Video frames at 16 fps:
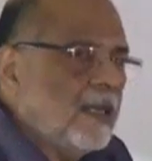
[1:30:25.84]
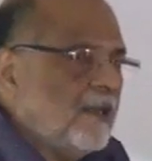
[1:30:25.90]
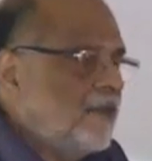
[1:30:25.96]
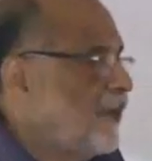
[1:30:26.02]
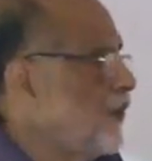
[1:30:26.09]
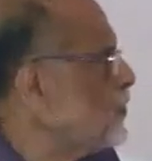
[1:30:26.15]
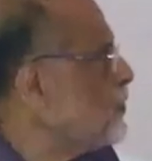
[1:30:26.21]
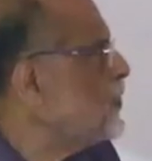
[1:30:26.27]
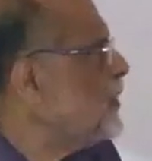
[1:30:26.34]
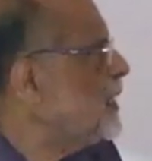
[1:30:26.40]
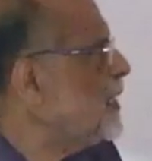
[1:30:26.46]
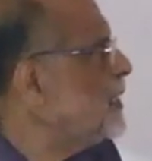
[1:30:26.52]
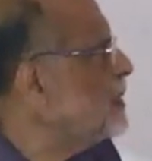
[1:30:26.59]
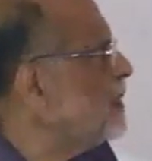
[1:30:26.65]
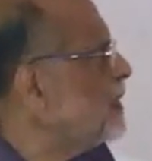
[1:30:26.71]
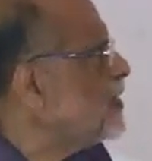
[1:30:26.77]
We used to
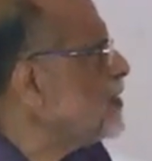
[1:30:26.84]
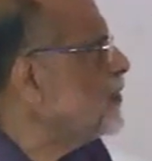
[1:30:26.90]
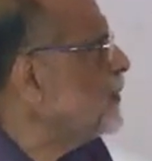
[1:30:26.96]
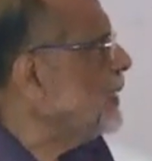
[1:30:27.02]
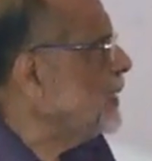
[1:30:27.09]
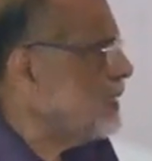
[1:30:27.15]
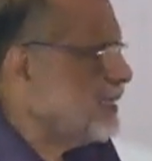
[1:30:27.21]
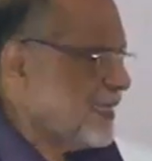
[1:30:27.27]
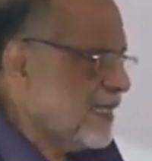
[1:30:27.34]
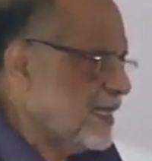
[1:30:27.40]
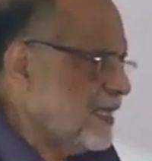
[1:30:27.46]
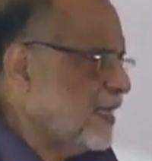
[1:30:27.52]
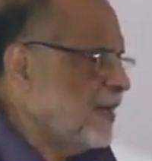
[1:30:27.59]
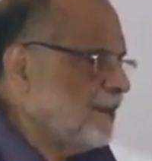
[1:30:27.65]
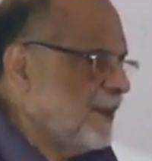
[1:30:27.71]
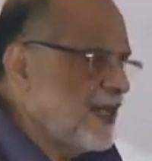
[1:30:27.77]
eat this, today this is
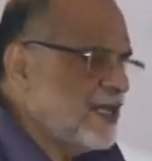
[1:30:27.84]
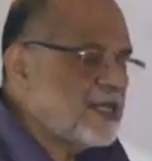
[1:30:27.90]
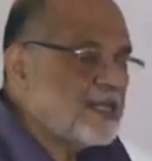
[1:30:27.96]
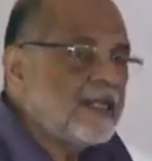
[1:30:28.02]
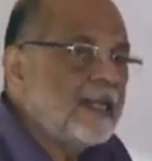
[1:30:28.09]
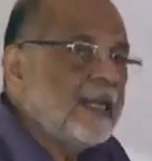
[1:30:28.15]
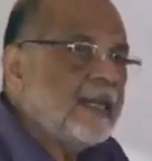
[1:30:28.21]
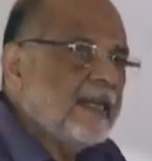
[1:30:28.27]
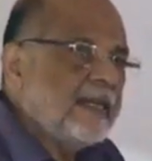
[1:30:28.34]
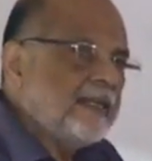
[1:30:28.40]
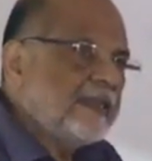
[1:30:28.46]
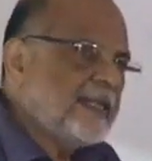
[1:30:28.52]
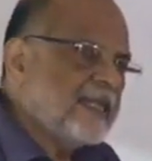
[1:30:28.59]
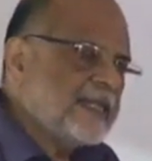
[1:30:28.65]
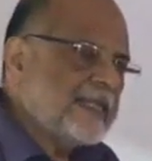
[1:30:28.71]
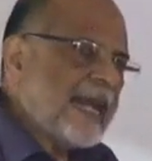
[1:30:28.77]
replaced.
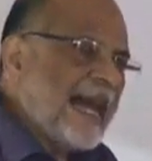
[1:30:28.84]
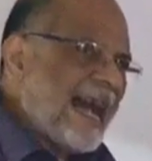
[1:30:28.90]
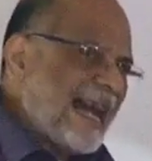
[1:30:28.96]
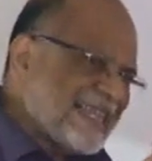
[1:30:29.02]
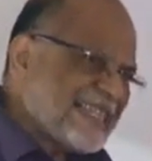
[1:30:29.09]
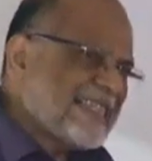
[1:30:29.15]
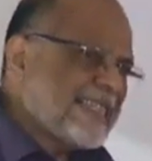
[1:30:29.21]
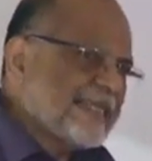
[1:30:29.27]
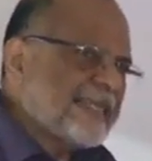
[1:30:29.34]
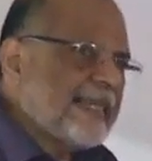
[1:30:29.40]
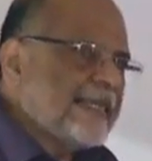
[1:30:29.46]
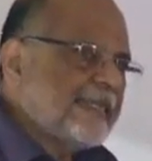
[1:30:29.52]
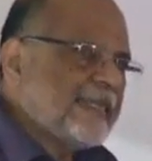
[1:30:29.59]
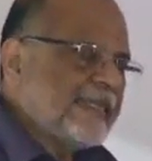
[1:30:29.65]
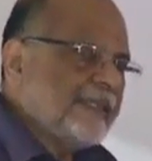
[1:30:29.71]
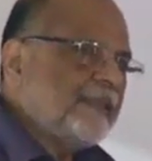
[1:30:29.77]
This acid
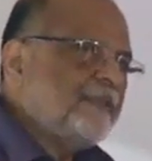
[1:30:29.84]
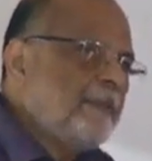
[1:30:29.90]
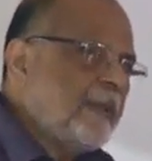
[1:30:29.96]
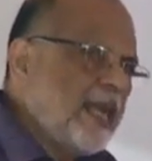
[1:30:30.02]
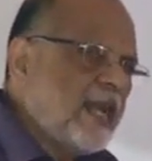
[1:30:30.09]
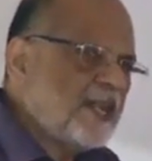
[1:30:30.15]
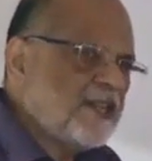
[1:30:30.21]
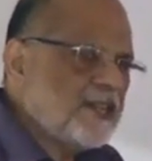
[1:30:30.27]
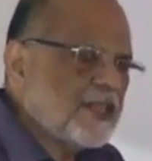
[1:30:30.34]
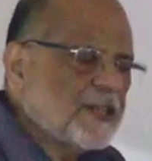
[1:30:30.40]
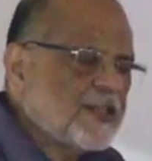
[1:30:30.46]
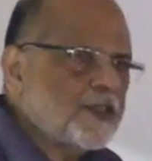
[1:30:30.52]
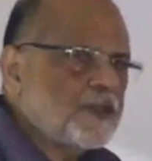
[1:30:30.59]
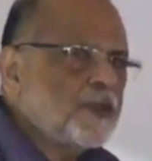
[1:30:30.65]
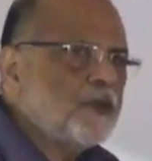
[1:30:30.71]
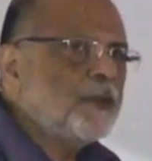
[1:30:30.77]
content, pH
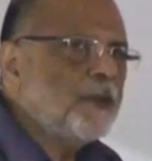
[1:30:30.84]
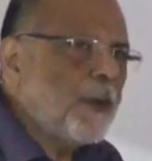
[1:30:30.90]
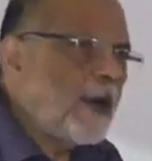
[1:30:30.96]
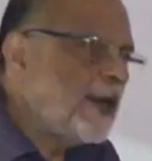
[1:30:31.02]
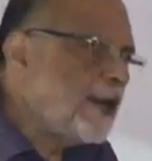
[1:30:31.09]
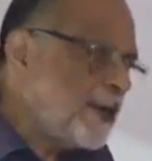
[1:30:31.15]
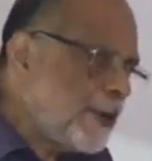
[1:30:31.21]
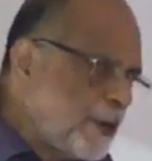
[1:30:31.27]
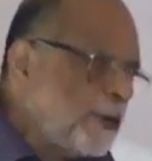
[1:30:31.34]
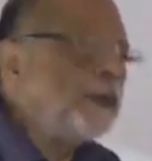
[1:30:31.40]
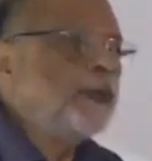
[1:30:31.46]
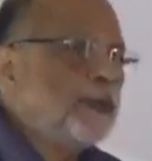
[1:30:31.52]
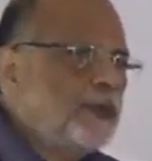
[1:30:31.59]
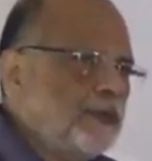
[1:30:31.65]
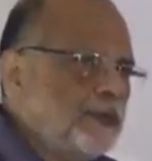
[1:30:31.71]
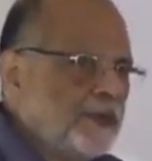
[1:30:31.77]
is 2.2.
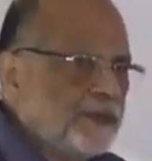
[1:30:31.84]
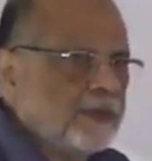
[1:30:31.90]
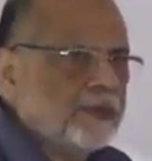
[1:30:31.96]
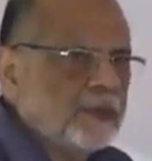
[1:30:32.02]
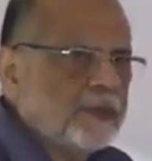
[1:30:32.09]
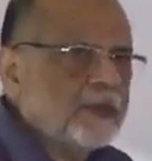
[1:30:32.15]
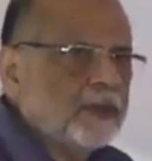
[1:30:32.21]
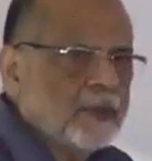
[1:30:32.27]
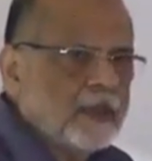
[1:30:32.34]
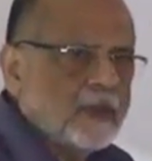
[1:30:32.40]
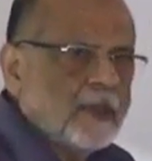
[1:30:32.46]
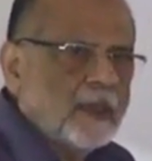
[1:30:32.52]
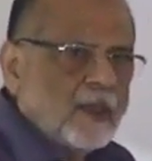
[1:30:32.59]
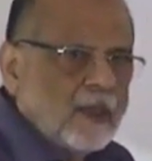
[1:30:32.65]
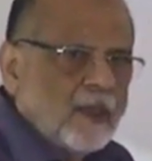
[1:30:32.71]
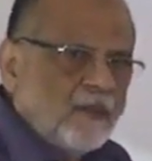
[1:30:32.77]

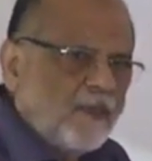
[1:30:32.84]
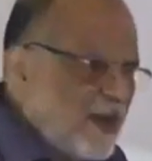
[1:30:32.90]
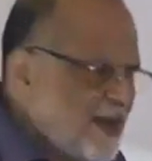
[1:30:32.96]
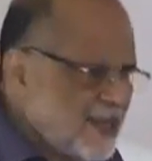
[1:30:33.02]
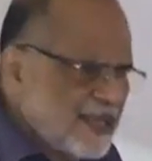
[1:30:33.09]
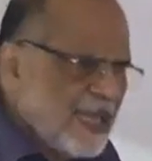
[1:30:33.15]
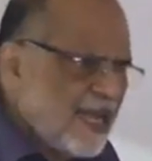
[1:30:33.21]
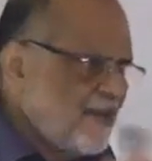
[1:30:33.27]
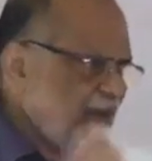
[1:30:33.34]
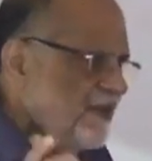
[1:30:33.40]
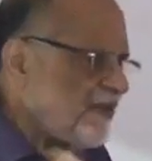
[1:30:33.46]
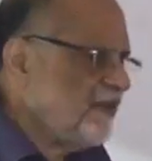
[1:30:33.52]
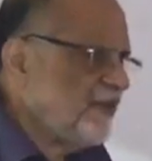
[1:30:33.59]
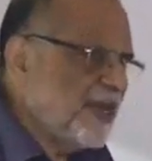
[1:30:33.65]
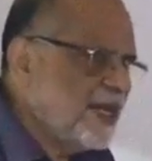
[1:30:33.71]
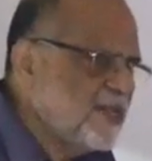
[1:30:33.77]
Once in a way,
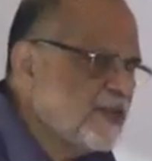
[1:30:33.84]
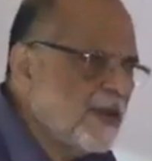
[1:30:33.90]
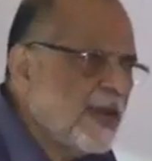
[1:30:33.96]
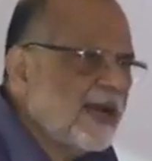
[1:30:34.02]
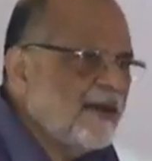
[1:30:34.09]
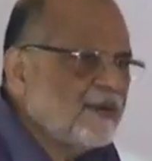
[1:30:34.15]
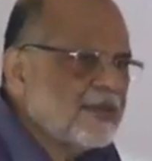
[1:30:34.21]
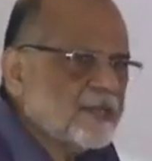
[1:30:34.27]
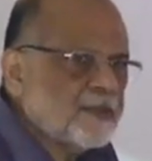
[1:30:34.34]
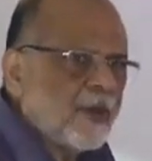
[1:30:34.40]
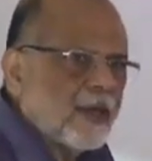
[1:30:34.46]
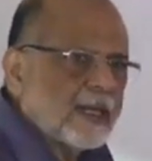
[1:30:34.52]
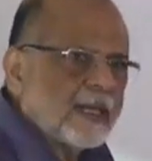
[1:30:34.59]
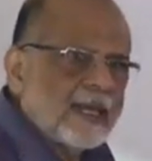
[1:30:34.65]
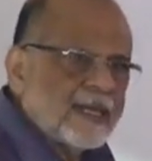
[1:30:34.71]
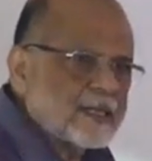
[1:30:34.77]
friends, you have a
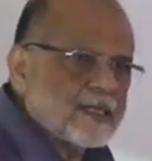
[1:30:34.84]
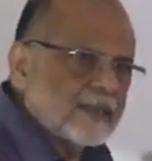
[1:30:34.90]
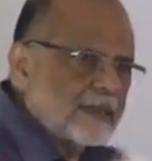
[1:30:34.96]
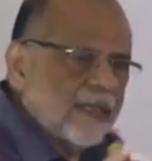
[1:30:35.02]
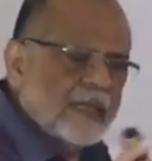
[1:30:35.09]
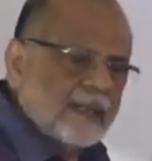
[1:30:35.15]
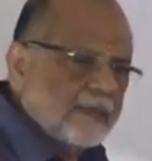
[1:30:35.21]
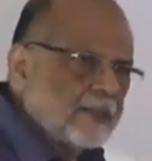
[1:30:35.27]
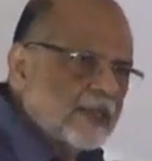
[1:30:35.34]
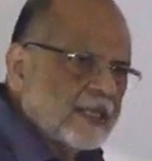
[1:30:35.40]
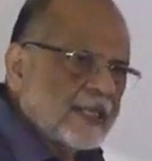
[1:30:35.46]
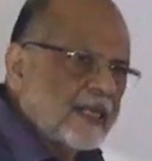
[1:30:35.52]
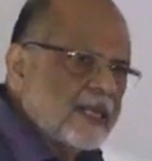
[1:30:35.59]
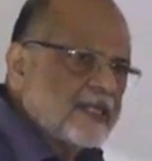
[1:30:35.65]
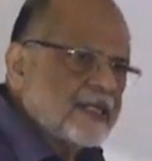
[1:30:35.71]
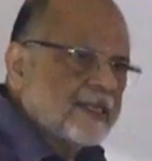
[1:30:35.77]
small glass, I am not
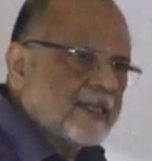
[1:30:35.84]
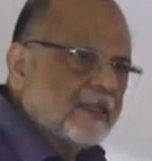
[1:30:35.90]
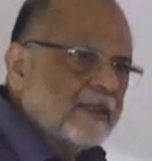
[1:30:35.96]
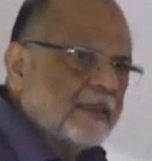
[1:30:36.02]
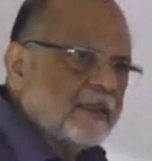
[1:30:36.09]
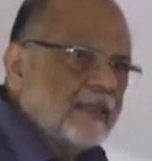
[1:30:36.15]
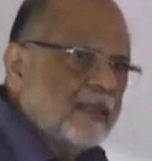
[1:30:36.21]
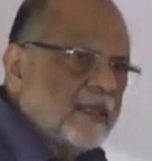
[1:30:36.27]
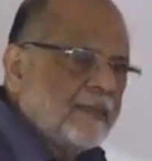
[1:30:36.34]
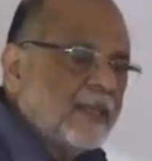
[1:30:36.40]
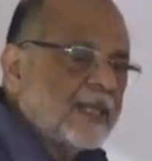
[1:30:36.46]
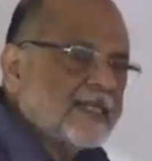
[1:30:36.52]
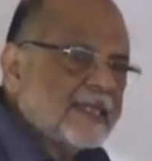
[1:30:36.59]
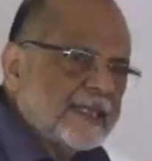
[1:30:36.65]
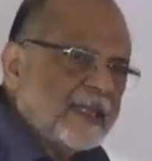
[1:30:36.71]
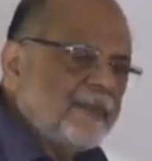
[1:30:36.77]
against it.
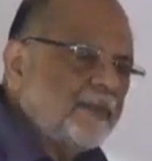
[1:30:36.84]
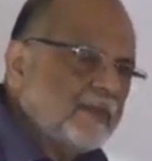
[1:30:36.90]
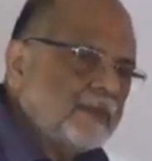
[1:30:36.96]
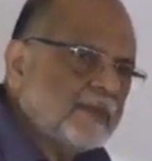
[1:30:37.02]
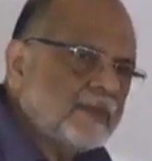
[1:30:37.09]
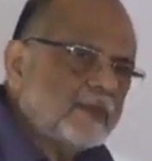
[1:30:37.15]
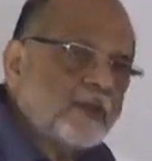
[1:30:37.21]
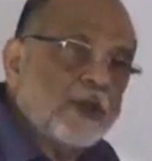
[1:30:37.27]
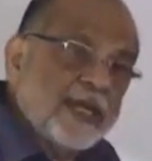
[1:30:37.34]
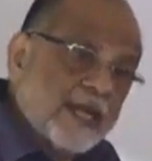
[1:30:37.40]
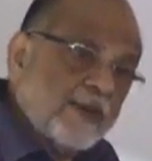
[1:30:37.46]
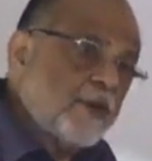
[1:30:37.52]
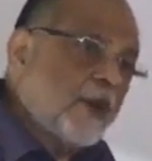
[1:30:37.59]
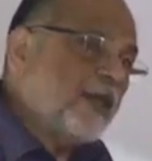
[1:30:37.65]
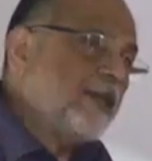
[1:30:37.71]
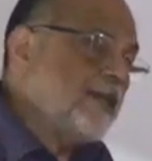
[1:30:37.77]
But some don't take
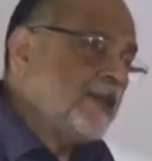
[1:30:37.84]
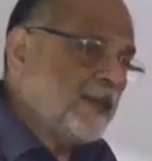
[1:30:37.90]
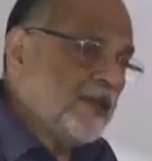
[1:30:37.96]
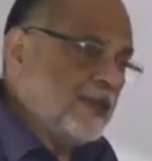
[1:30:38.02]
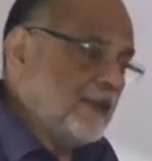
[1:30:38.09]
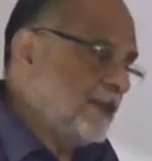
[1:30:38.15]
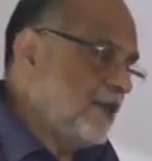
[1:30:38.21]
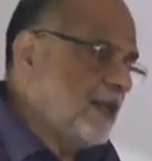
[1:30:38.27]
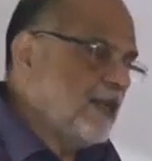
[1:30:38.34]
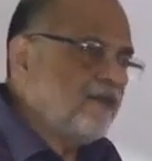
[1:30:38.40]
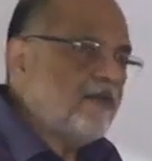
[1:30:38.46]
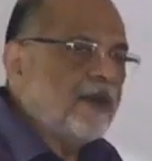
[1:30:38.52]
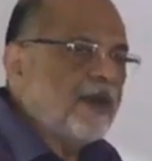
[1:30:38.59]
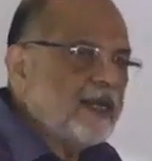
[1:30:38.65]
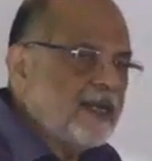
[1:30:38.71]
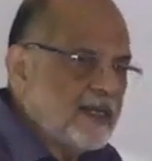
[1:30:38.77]
water at all
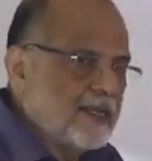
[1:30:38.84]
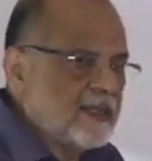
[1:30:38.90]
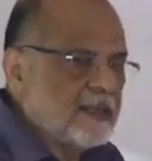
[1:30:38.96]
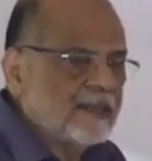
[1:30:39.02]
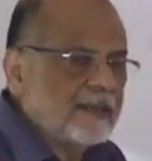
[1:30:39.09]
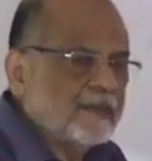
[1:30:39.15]
foreigners.